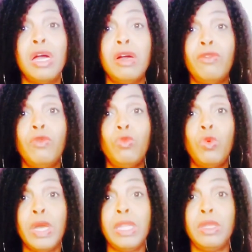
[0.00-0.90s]
of
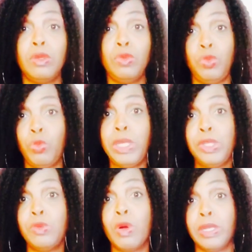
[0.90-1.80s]
what we
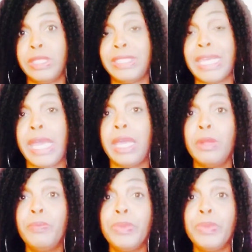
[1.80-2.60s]
do on the set.